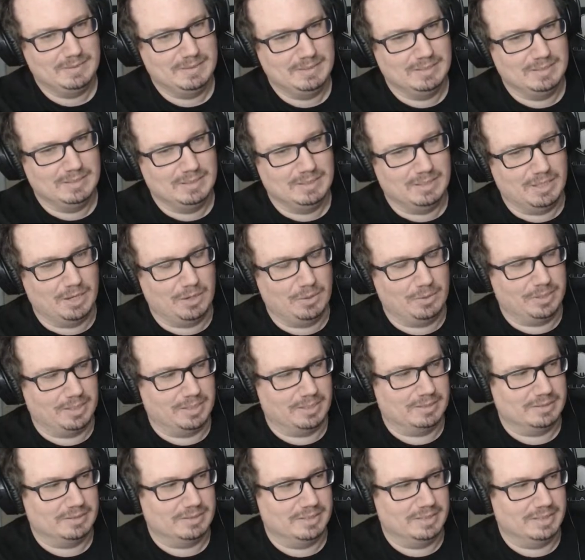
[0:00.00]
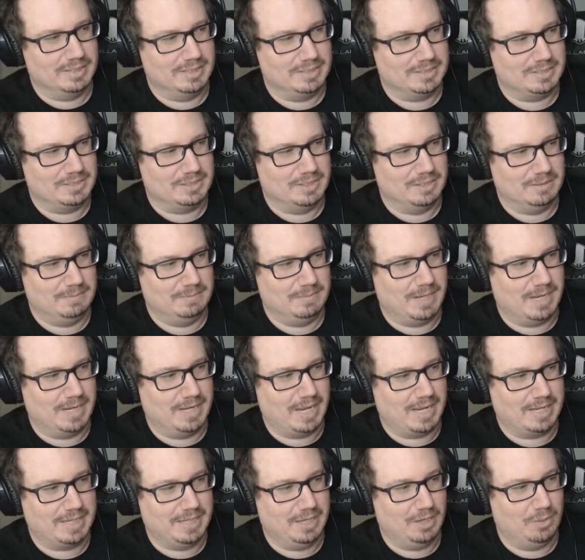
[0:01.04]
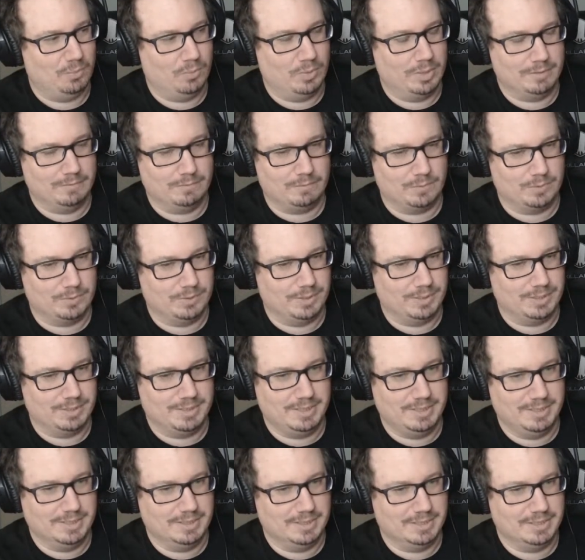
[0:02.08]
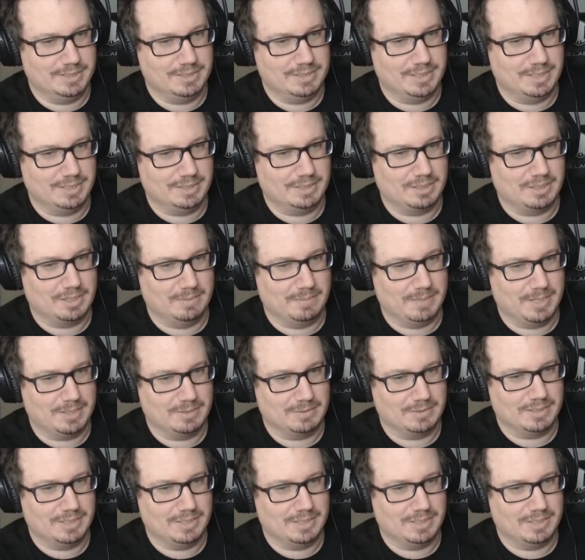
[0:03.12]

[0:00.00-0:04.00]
Oh yeah, it's I can't wait for the D&D set to come out,